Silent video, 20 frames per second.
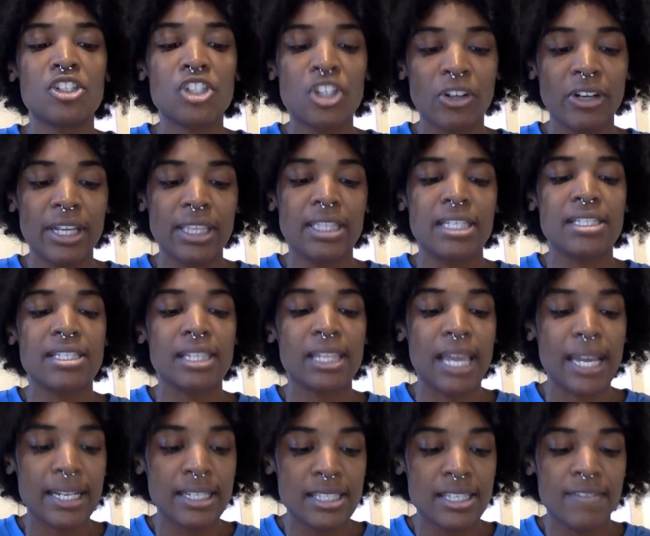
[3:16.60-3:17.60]
during this
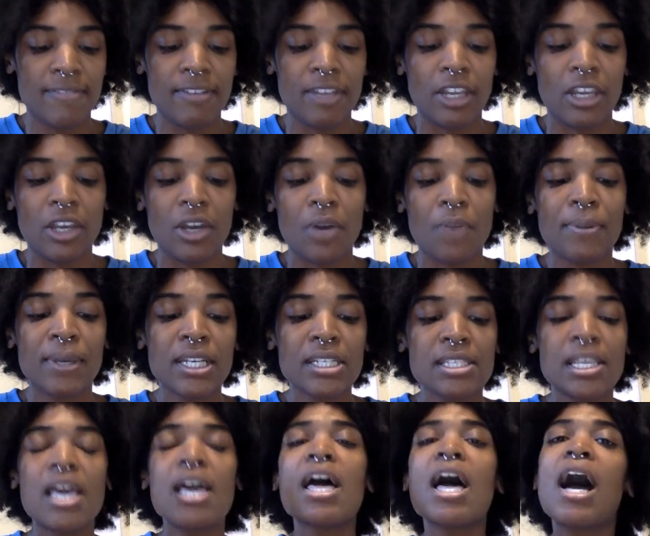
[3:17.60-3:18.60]
legacy video because
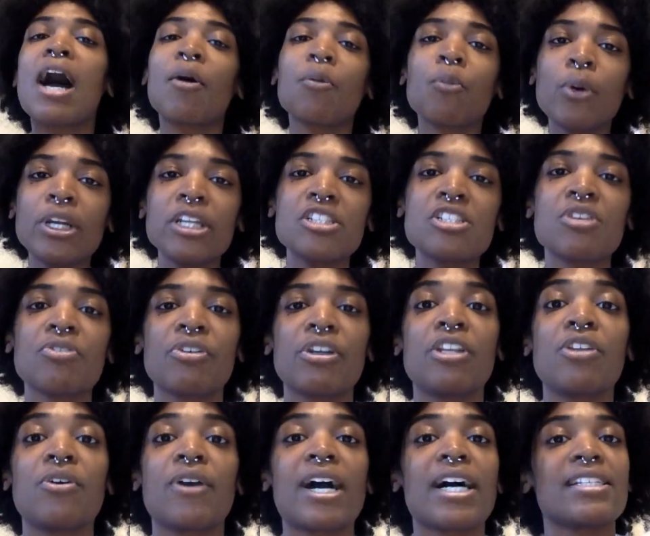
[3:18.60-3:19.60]
I wanted to read
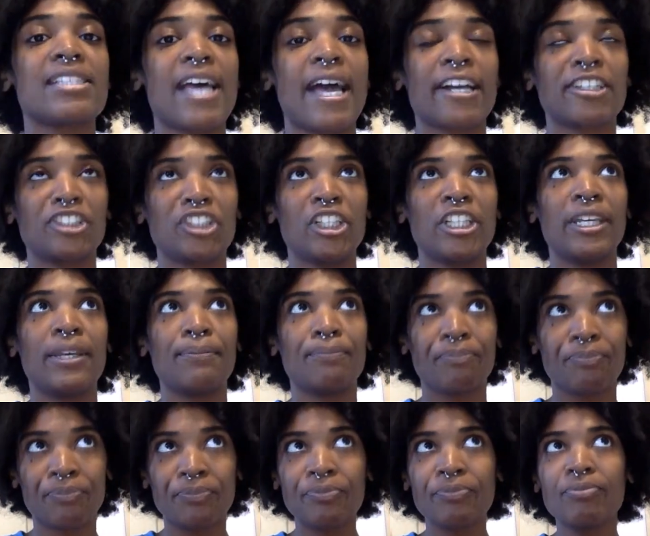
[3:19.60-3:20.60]
you guys actually
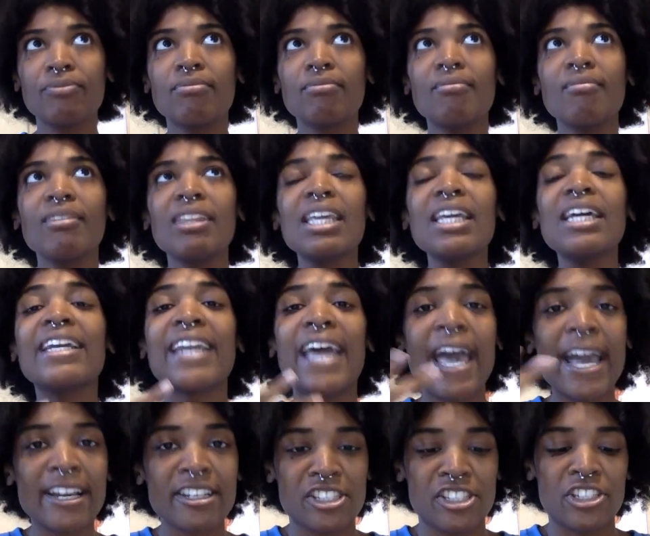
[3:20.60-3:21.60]
an
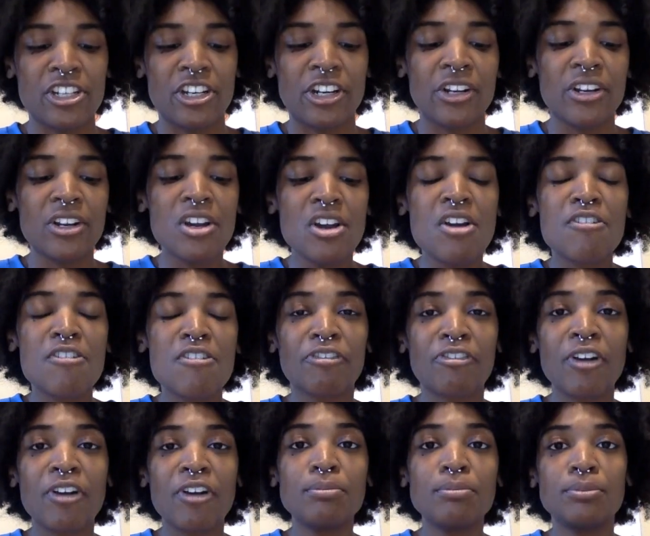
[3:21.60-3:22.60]
excerpt
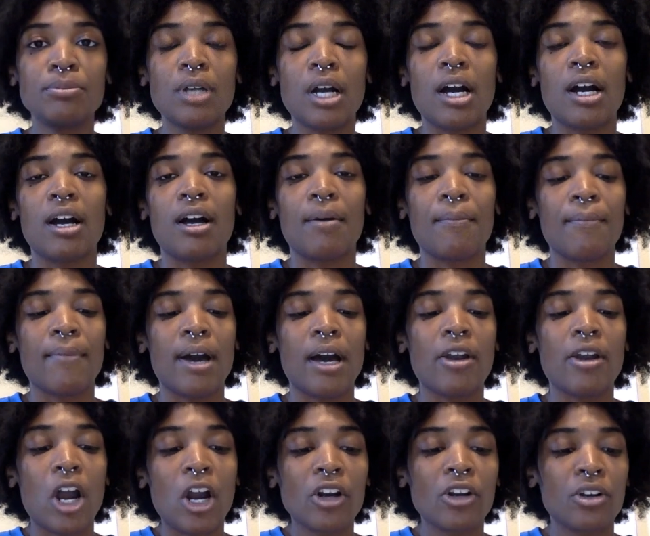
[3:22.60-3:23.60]
from an
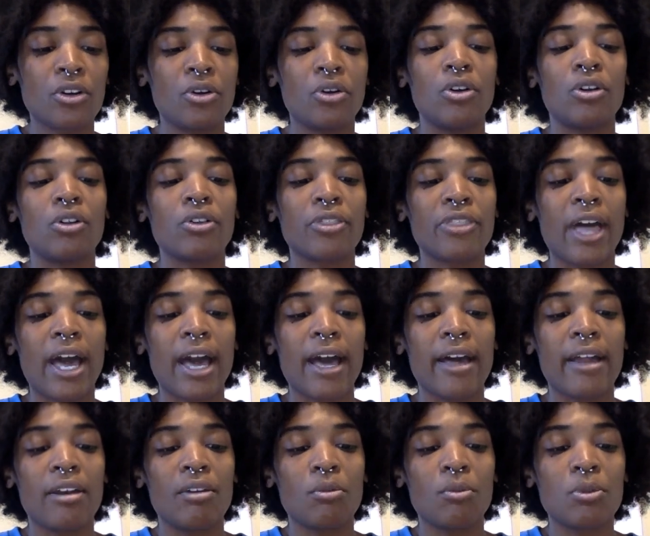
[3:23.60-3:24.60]
article
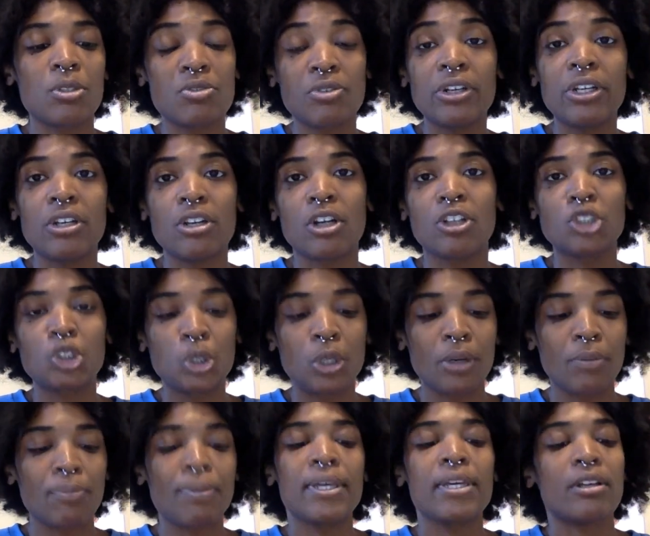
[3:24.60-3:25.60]
that was written on
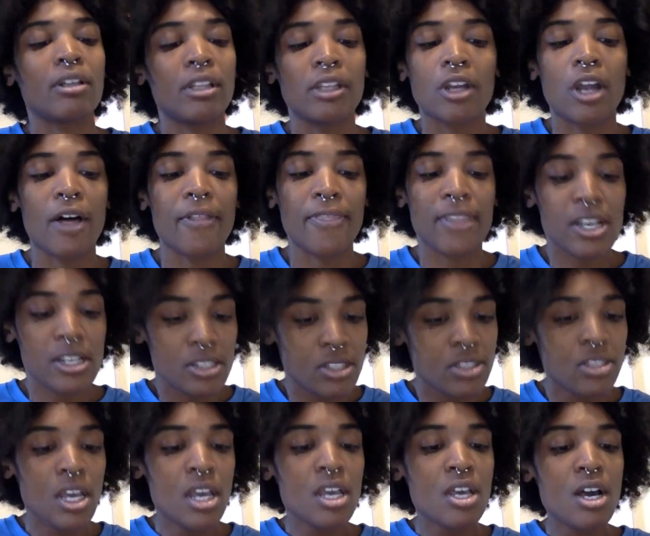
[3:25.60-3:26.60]
Jordan Peele and on this.
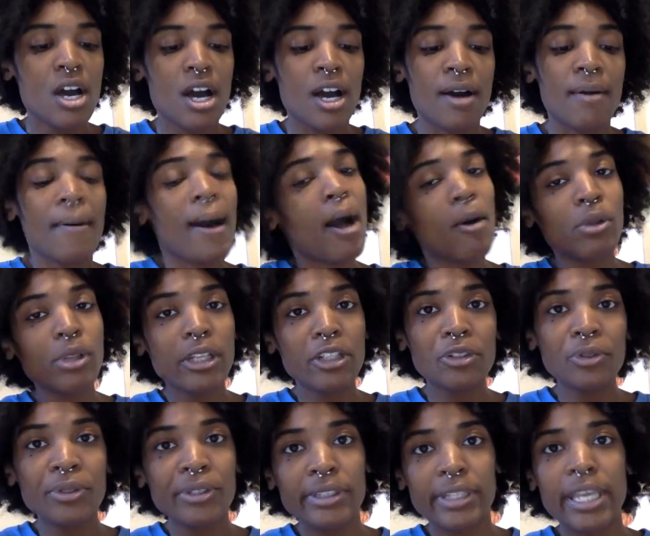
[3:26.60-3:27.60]
I will
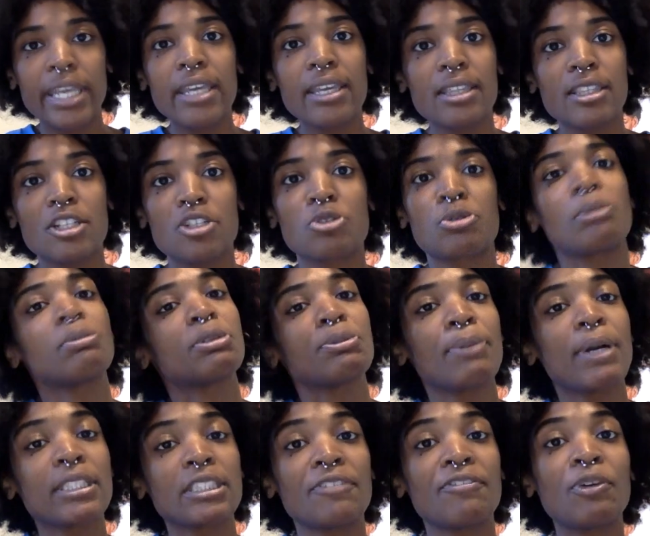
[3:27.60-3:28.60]
include a link in the description
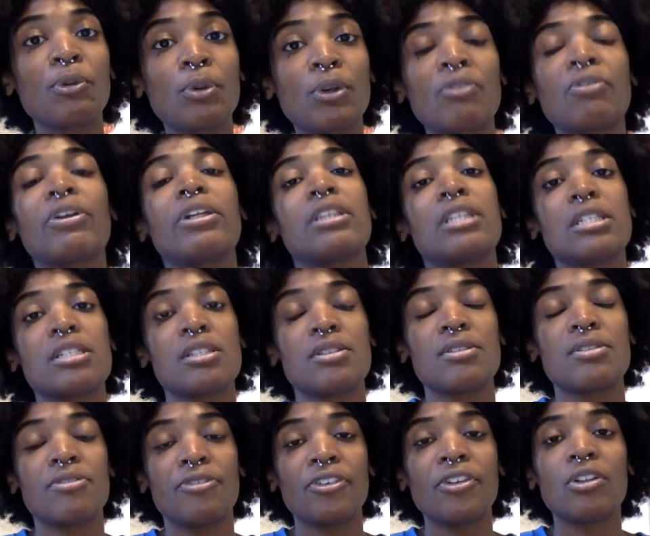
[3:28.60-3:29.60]
box if you want to read this
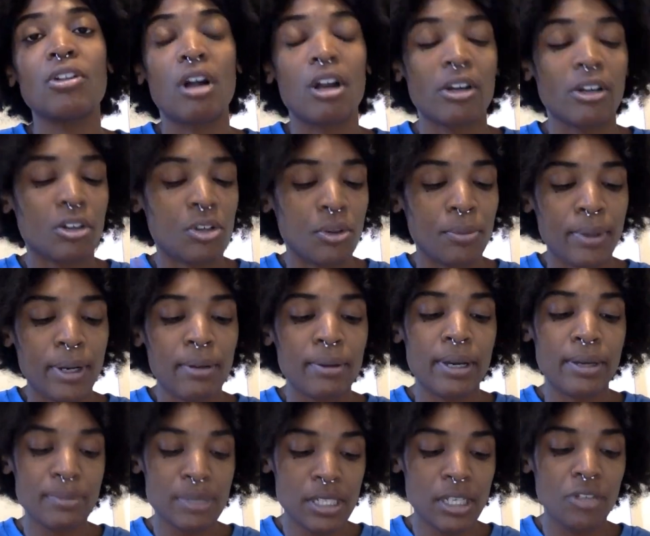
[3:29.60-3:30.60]
full article, but
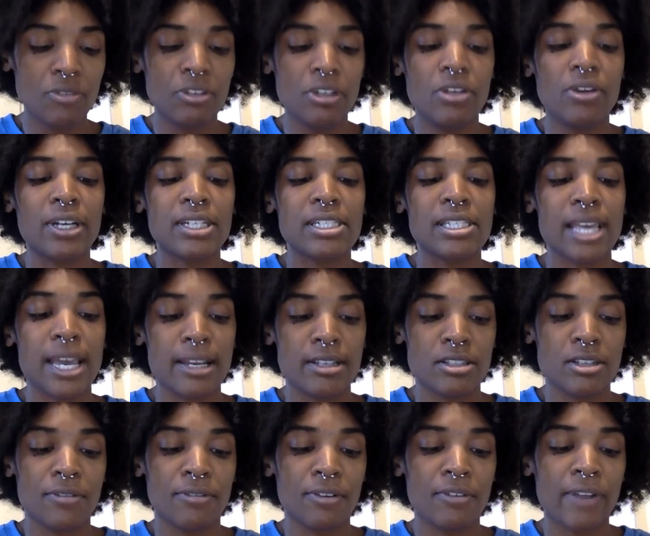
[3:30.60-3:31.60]
I'm just going to read you guys the
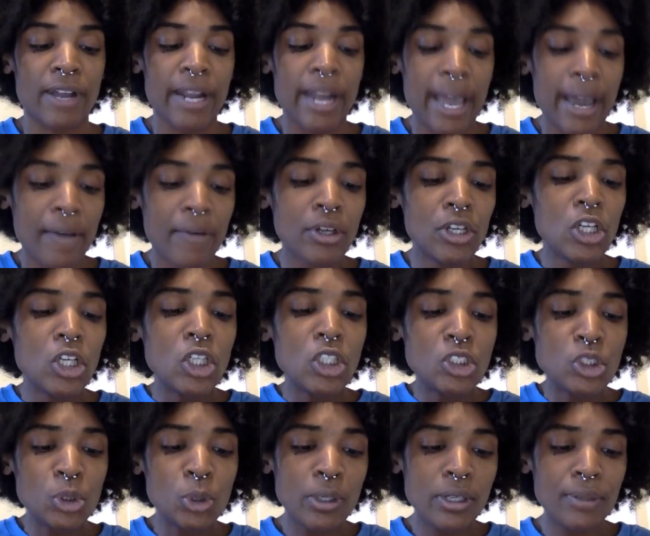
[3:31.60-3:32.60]
excerpt for right now.
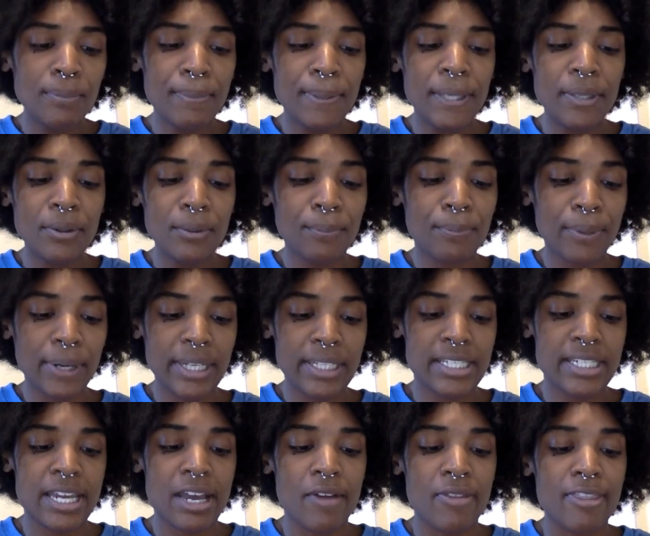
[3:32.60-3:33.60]
Jordan Peele breaks
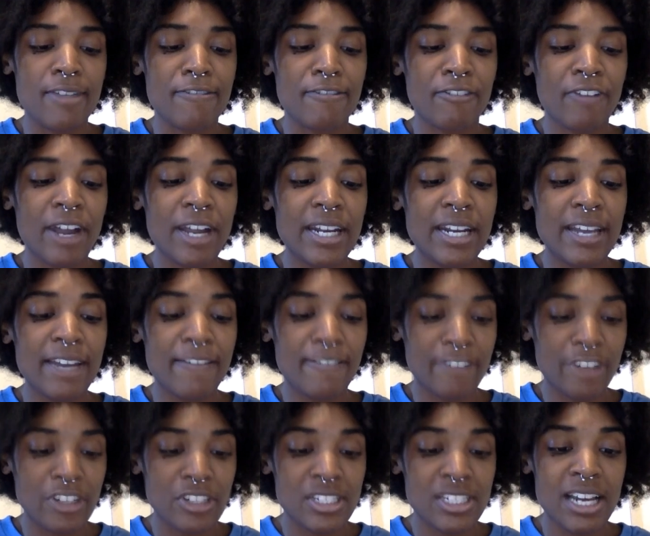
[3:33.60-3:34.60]
down the frightening
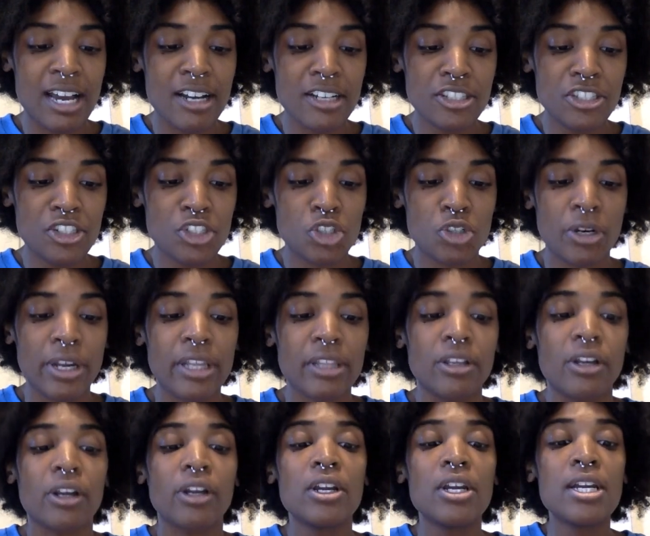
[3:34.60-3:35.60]
first Us
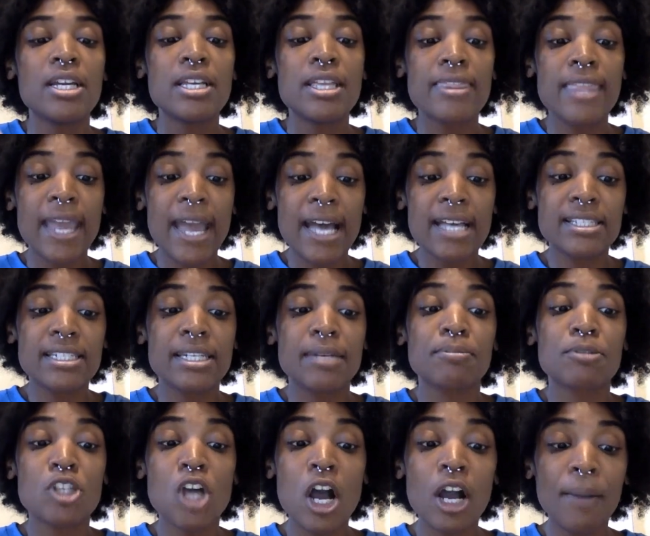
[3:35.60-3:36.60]
trailer, and they asked
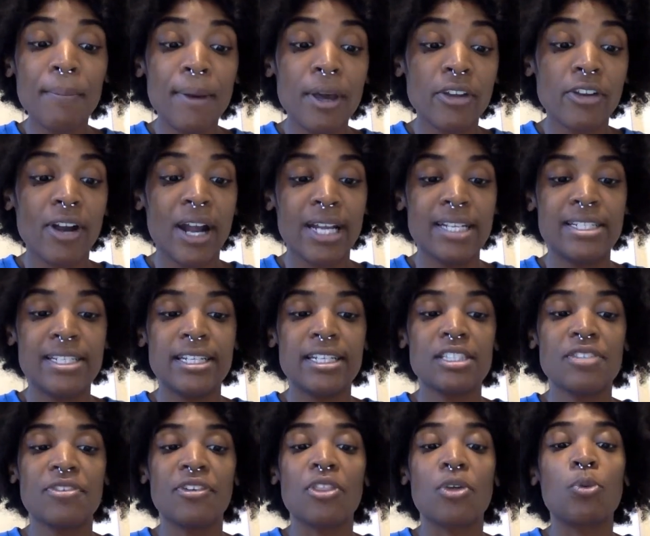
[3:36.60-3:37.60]
him, "Talk about your
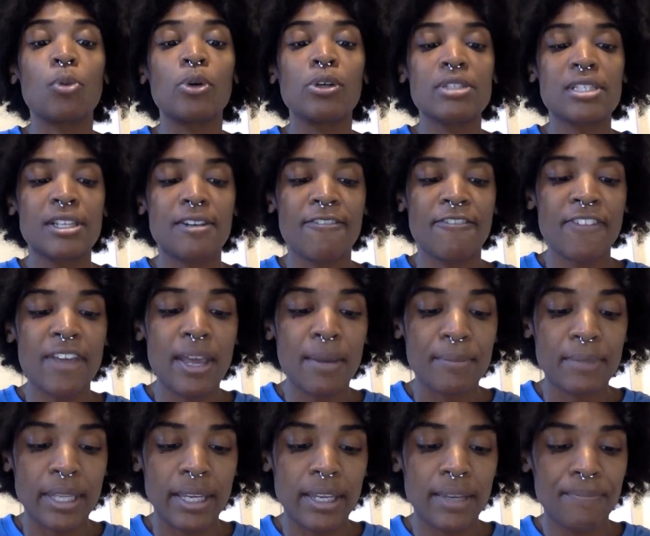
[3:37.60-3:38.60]
ideas for the Wilson
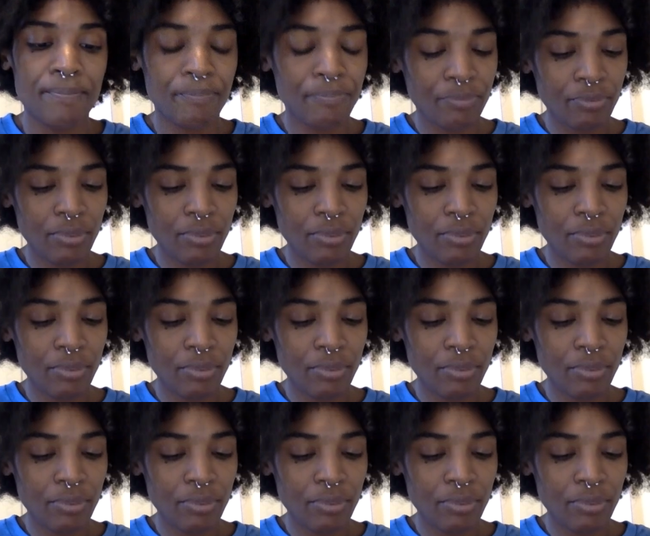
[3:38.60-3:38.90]
family."